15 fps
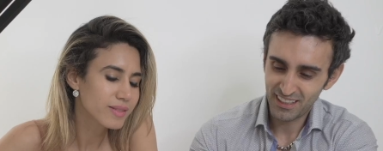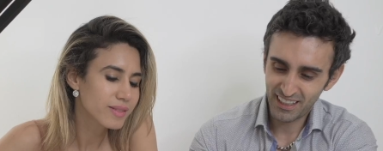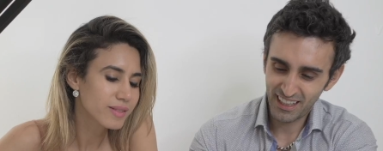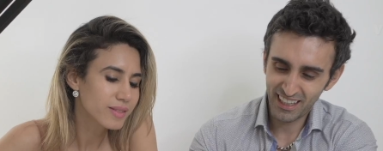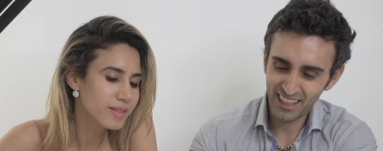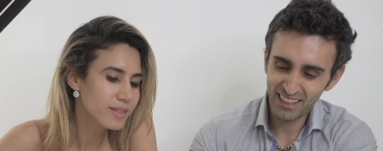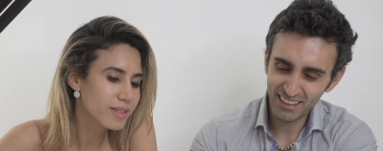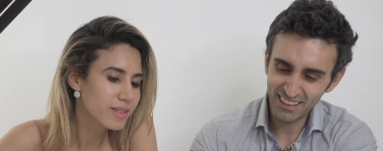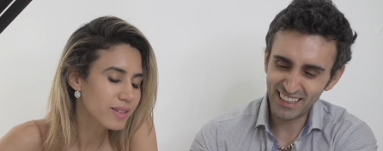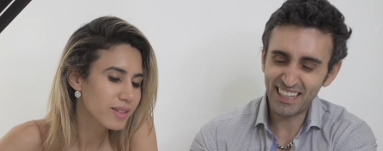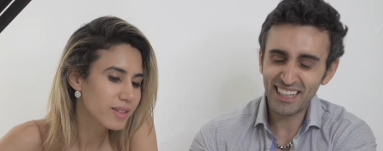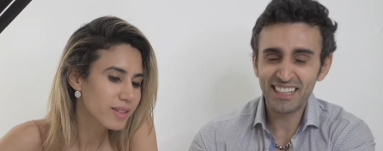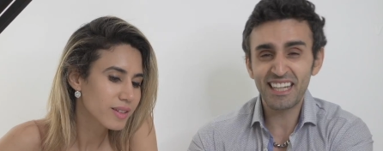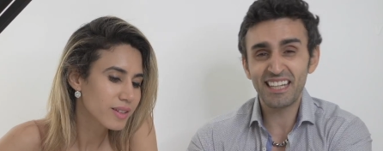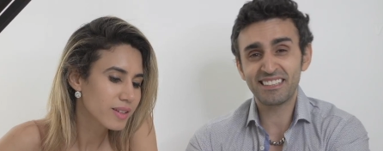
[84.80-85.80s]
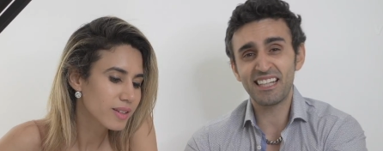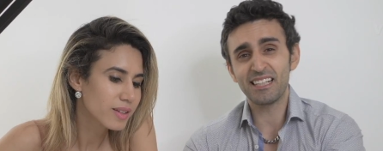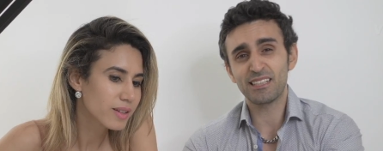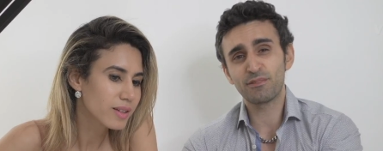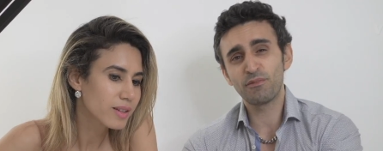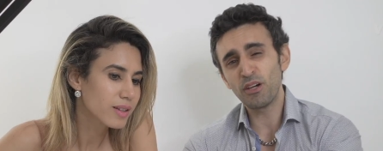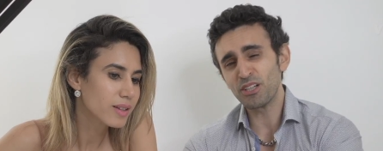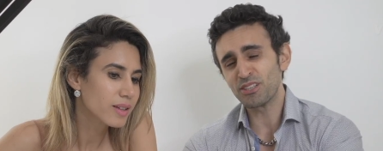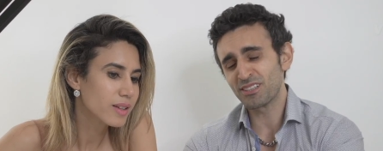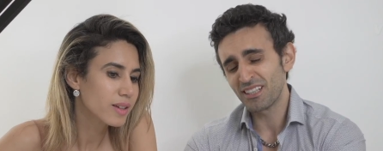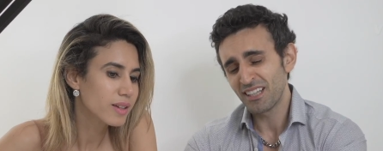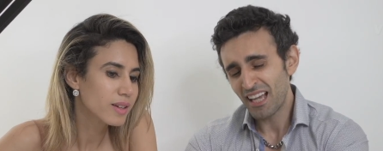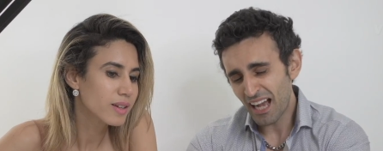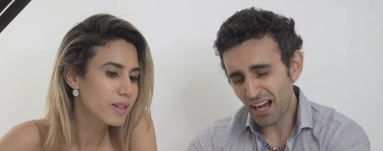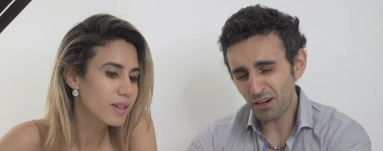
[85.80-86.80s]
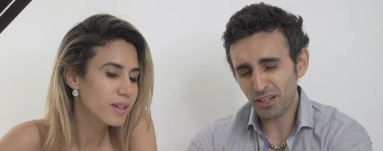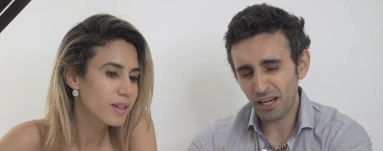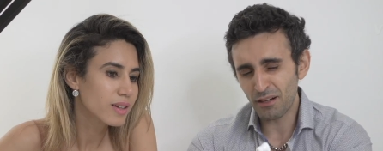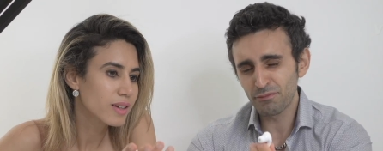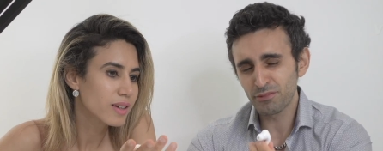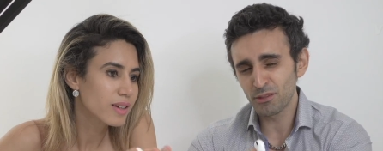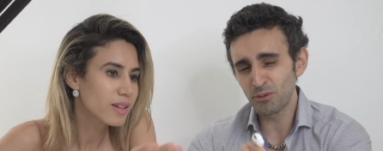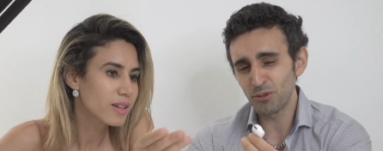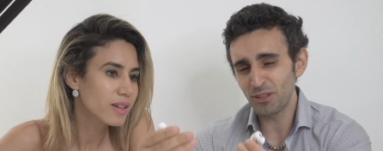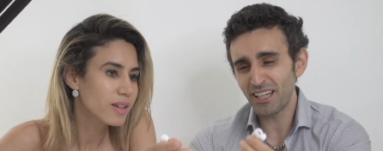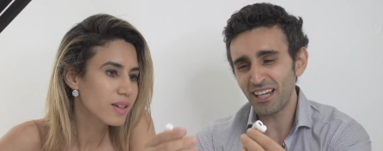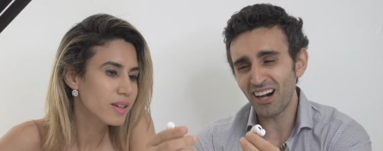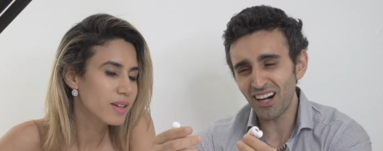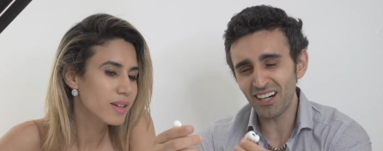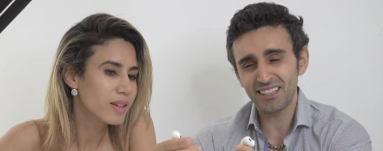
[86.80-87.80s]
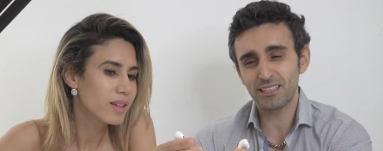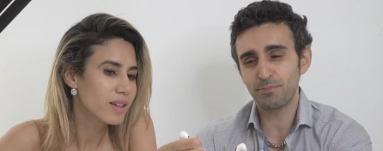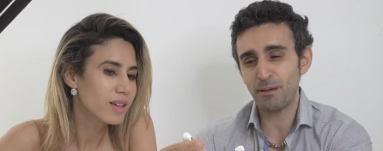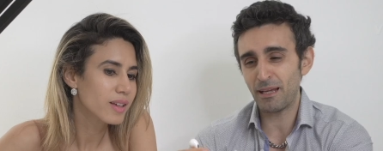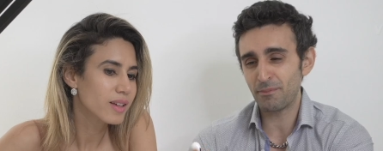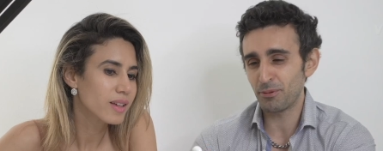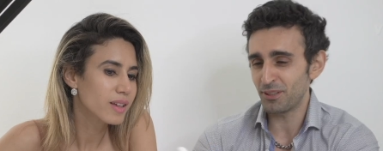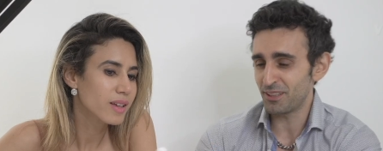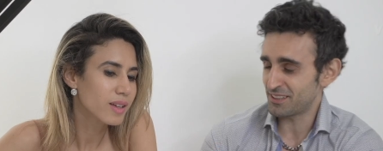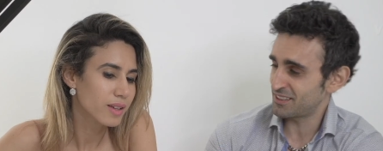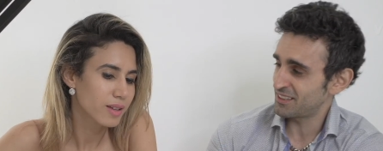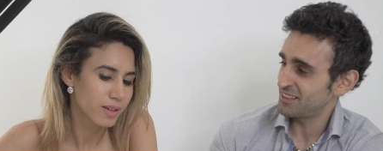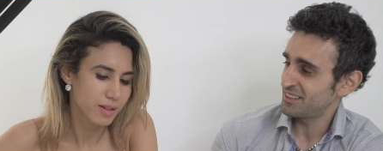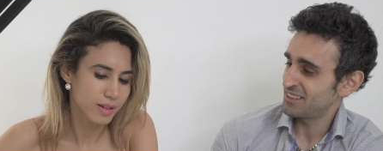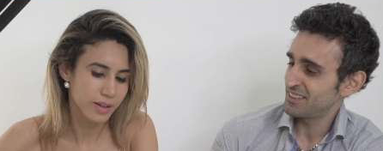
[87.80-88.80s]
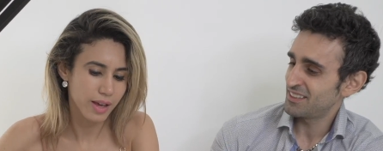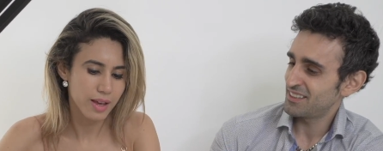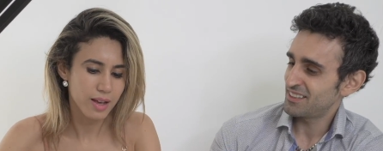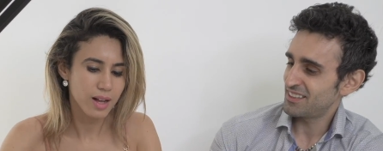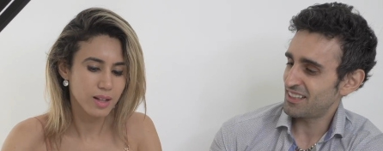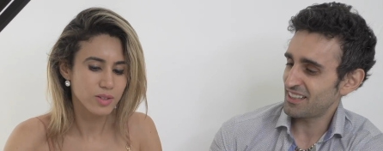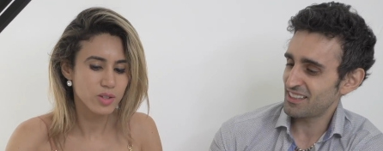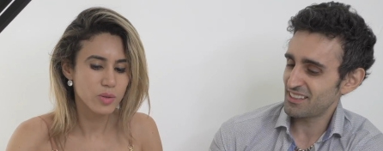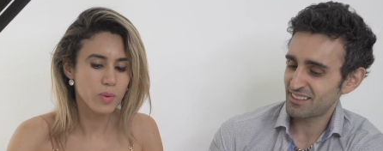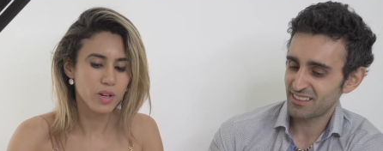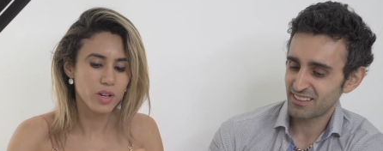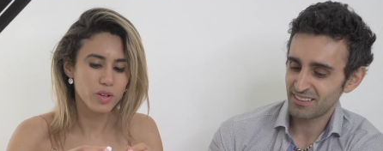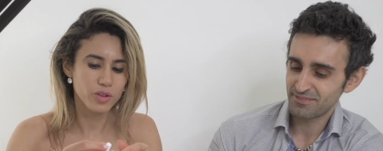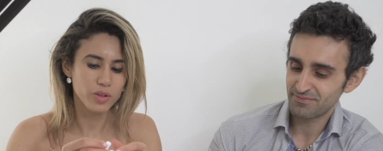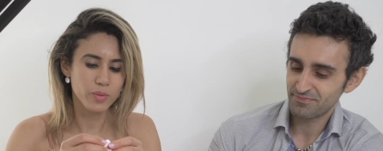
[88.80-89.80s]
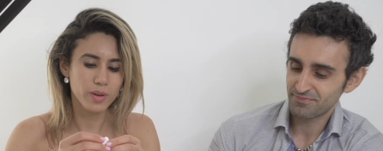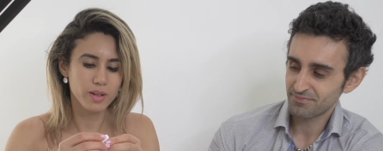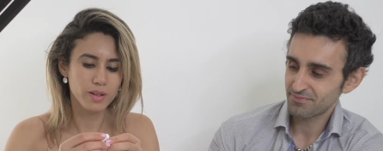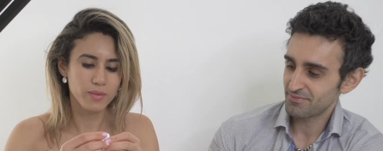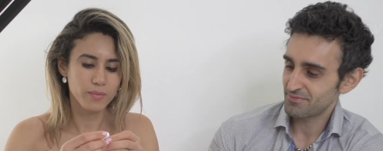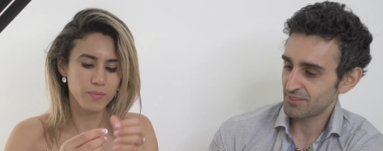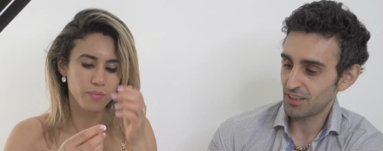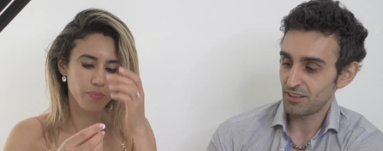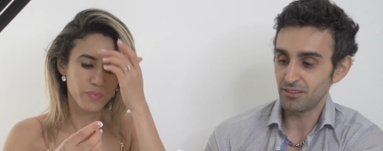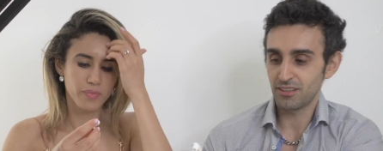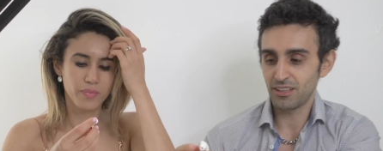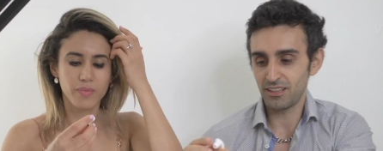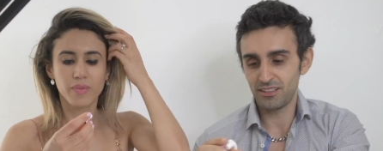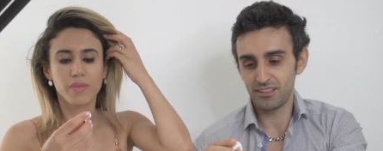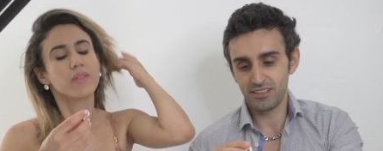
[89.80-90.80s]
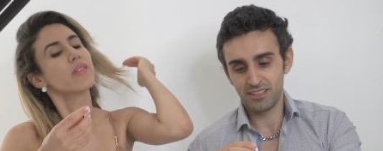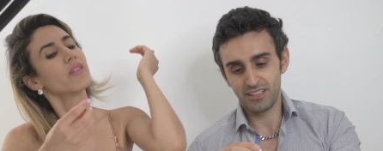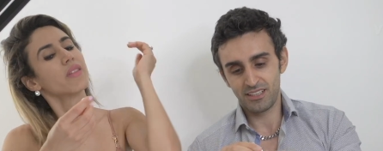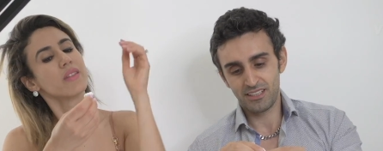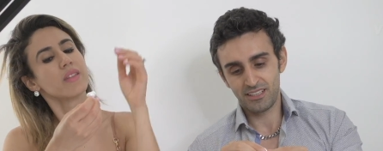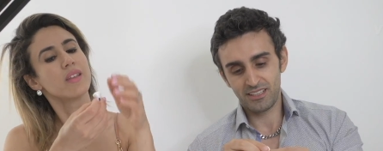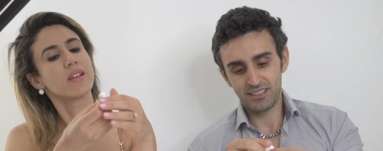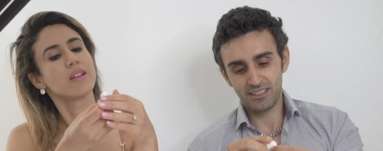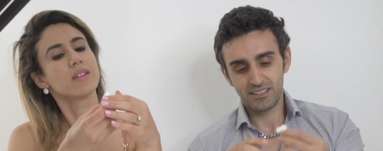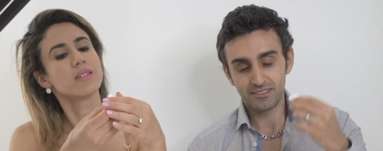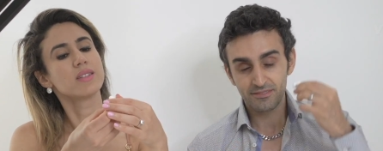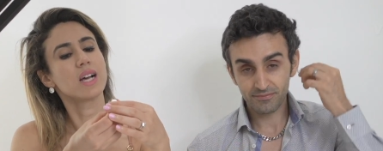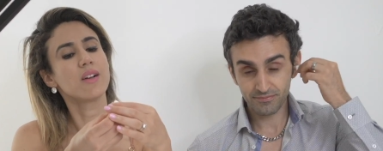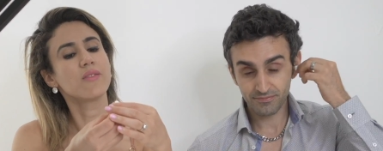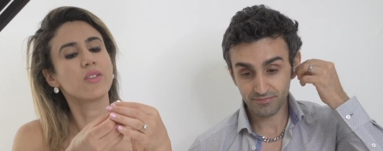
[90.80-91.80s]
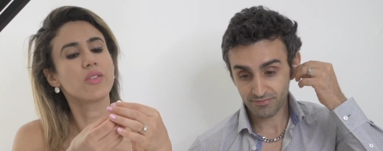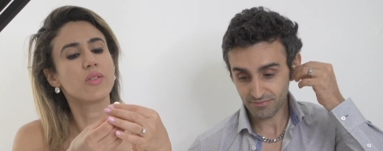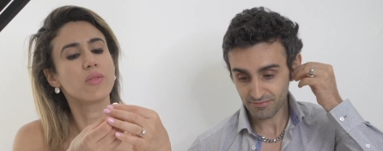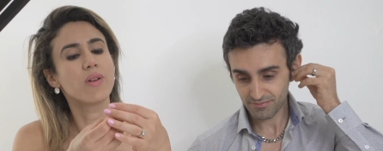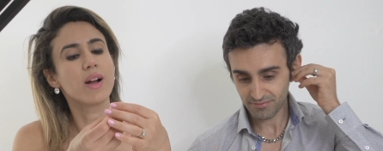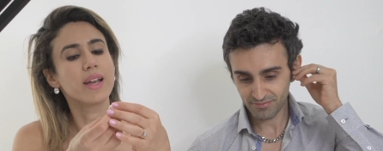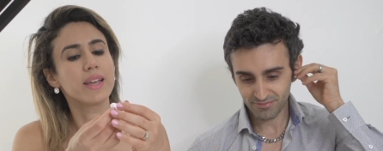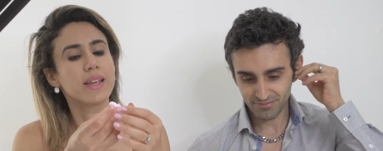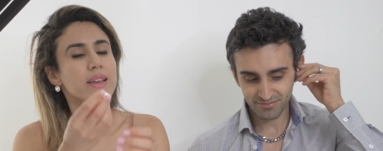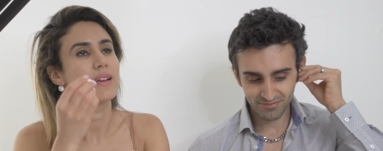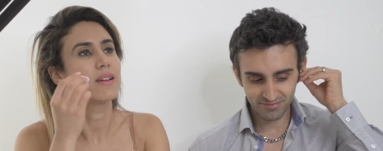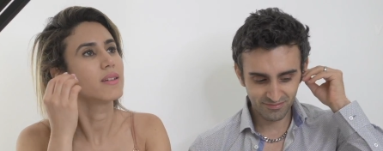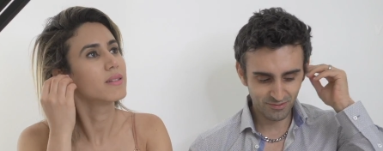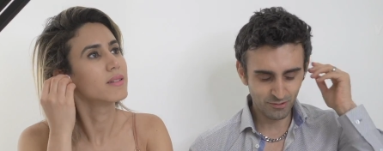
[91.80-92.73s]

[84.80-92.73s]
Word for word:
Speaker 1: Okay, the in-ear test first. How comfortable are these bad boys?
Speaker 2: Okay, I'll Ladies? do one, you do one. Oh, okay. So I've got the right ear.